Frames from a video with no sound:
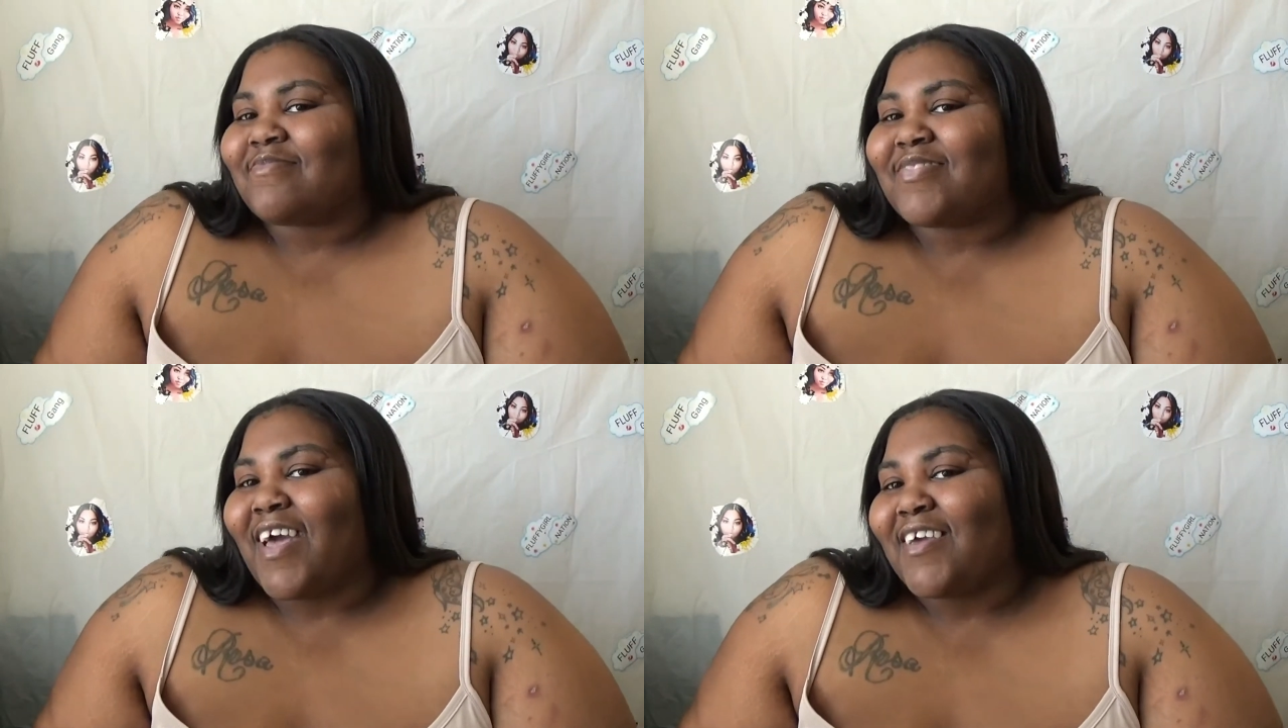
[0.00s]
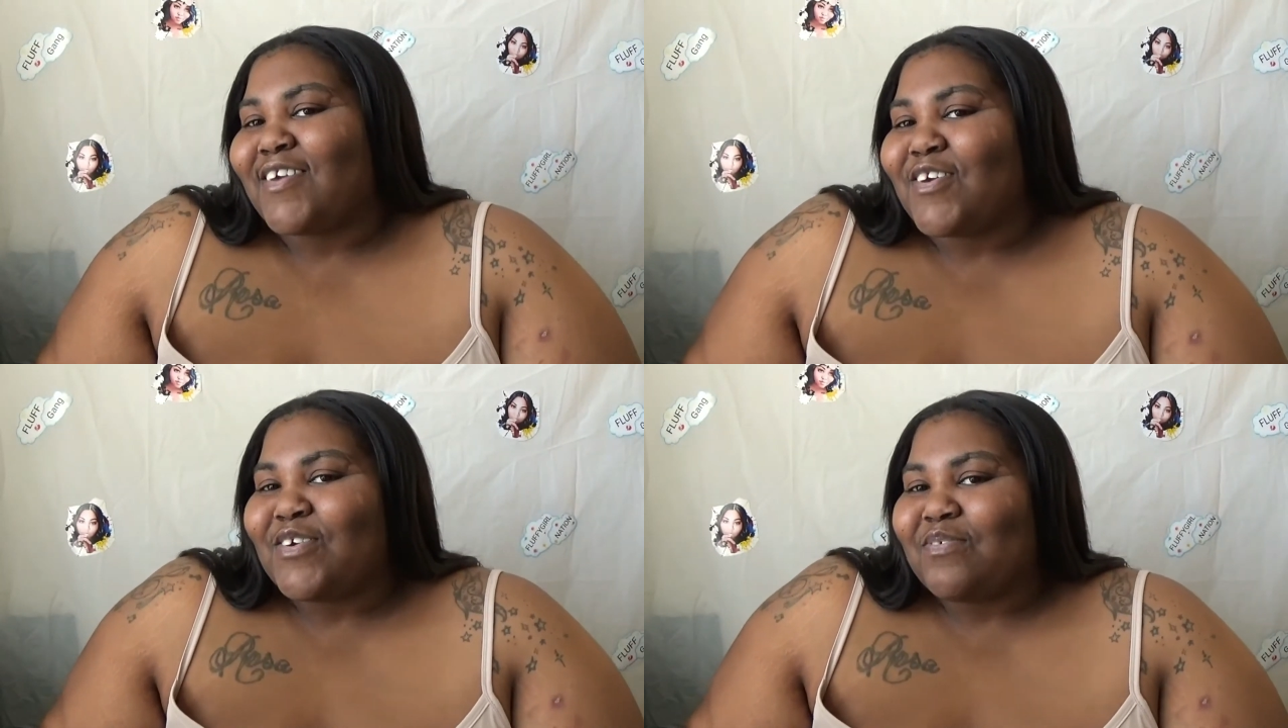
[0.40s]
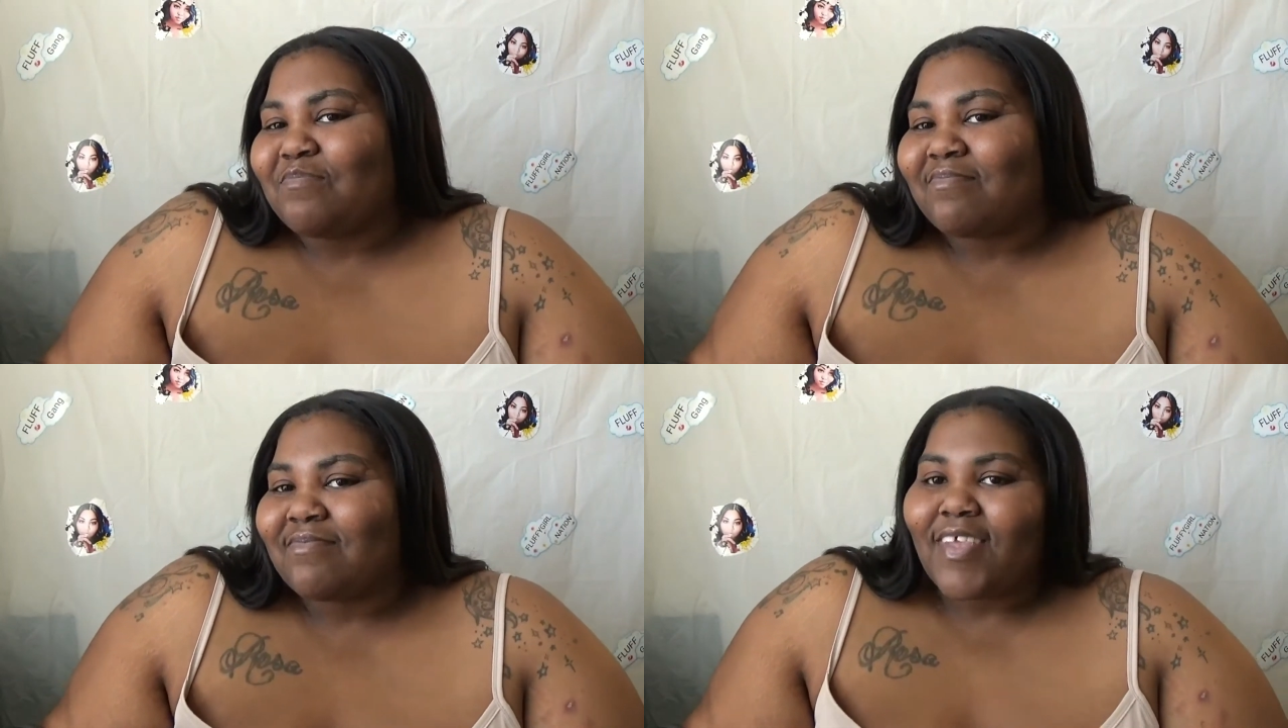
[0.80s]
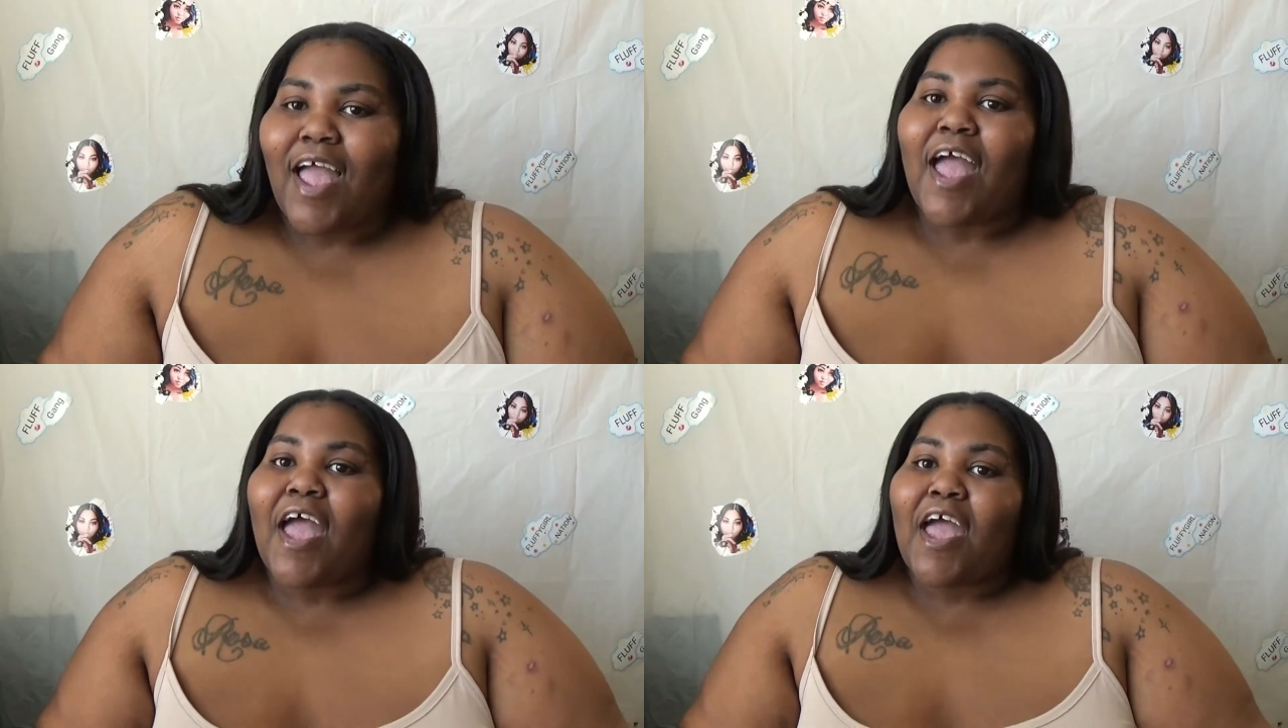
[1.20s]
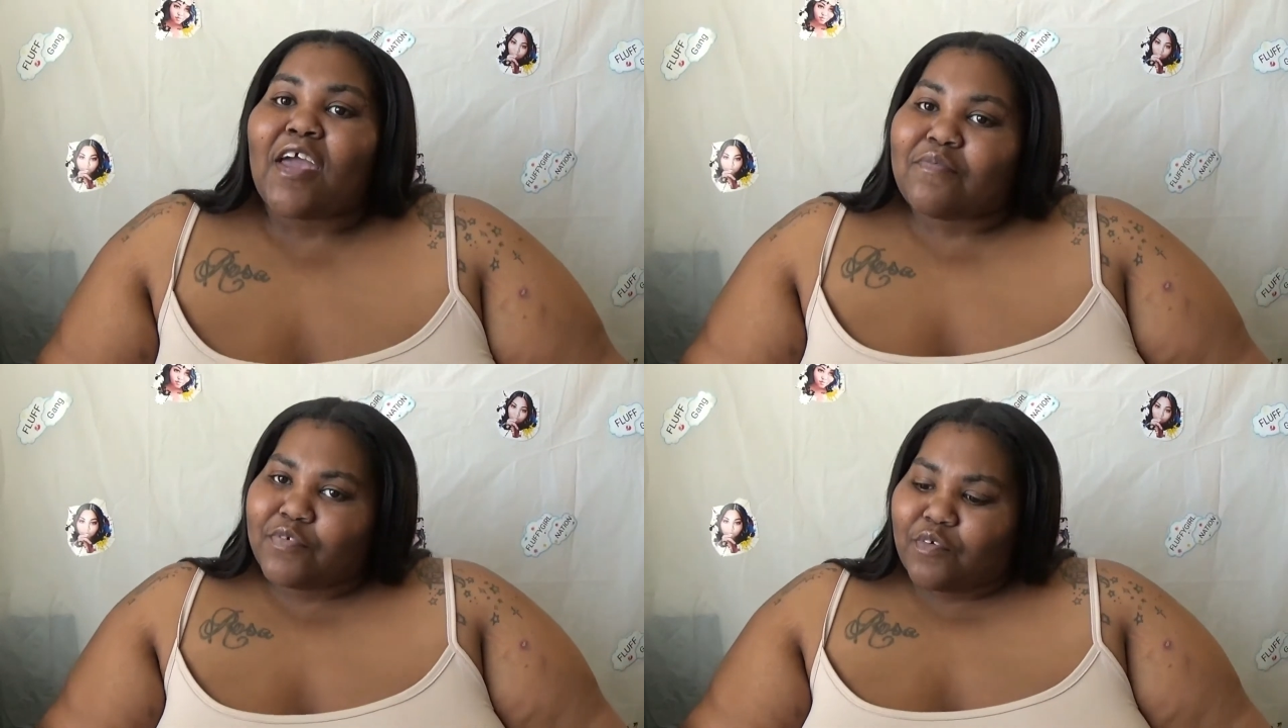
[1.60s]
thank you
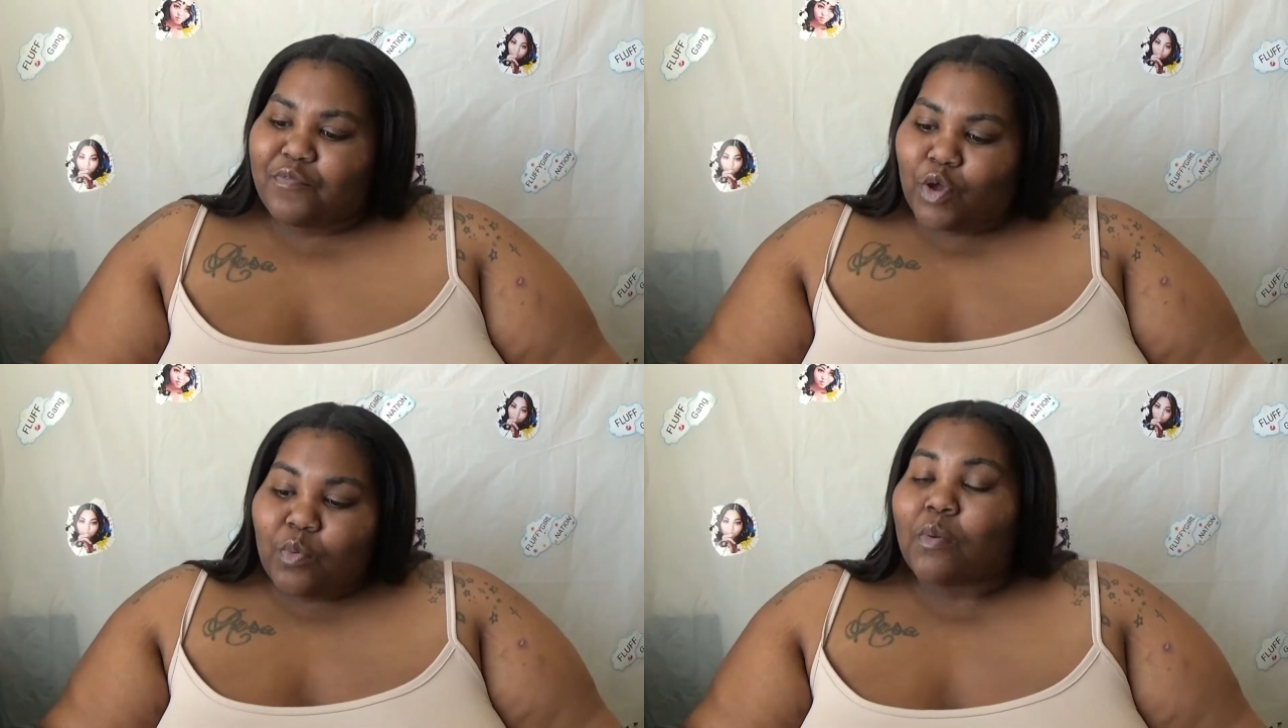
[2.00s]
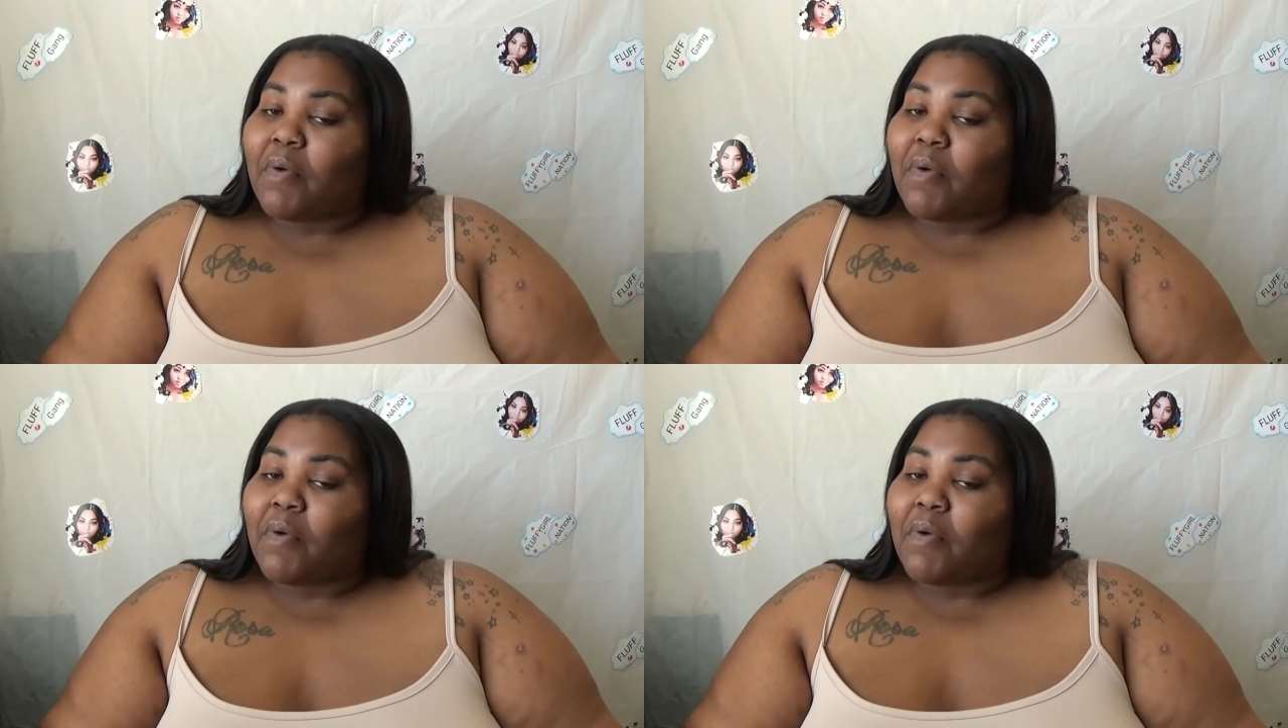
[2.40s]
if you're viewing